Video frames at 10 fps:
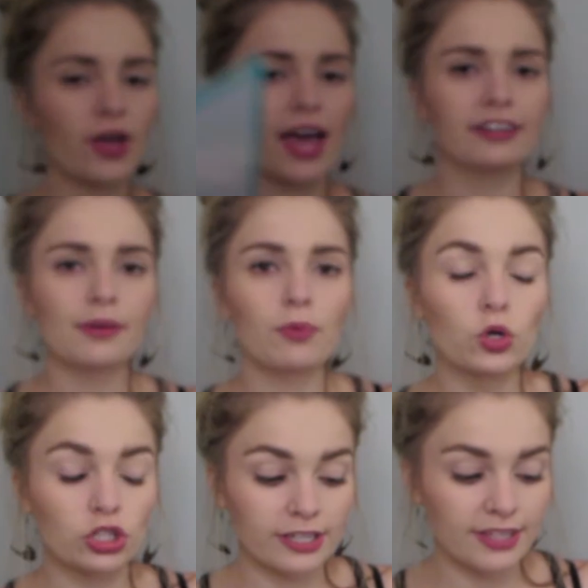so I ended up
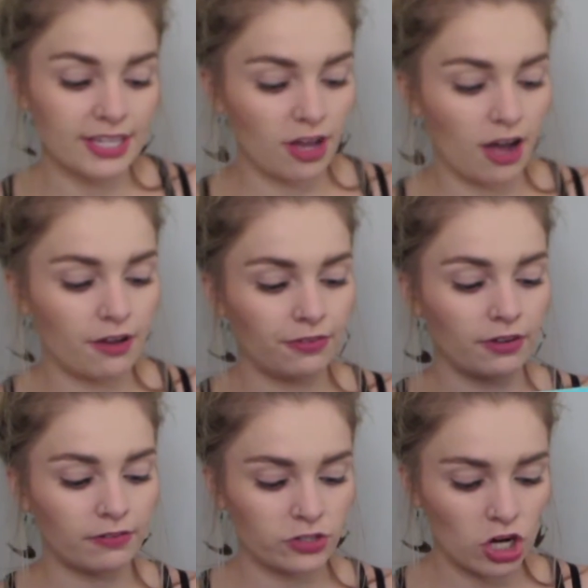ordering these off
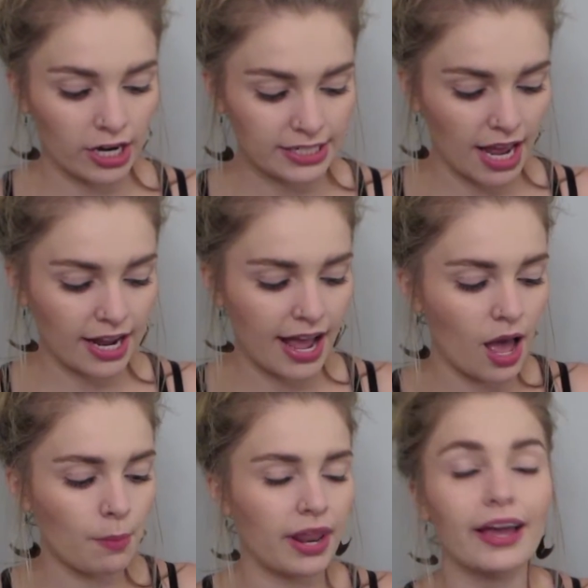of
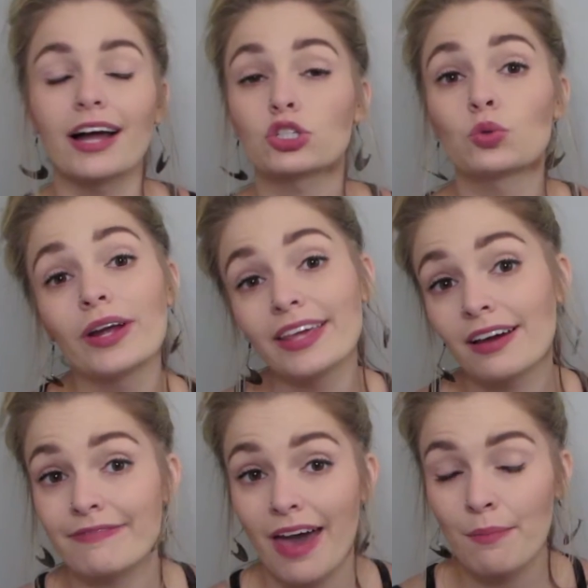Target.com, and I got 20
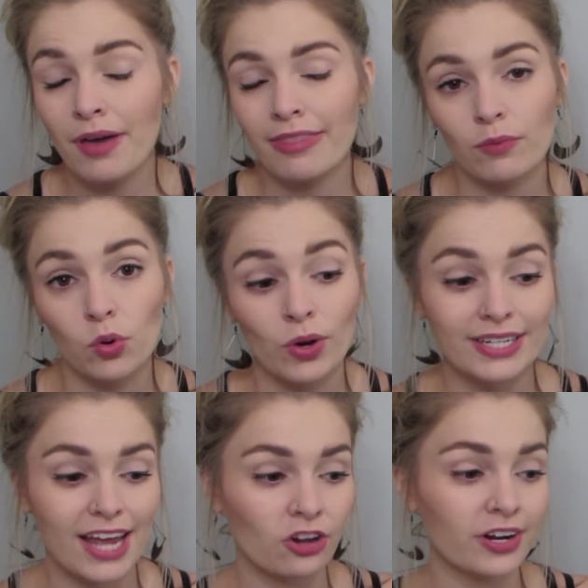of them, and they were
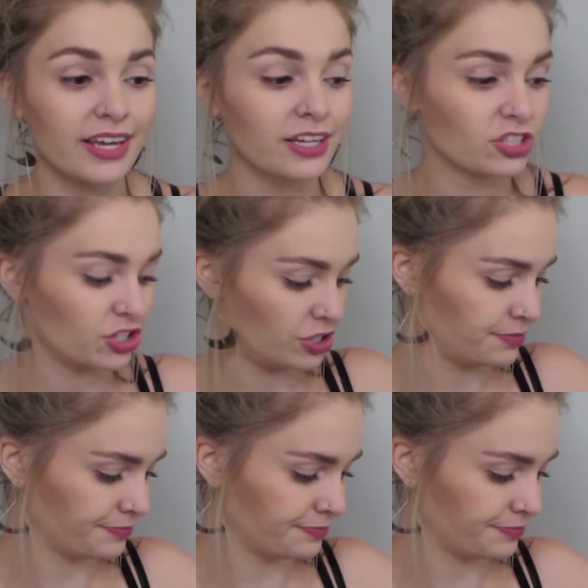$1 each.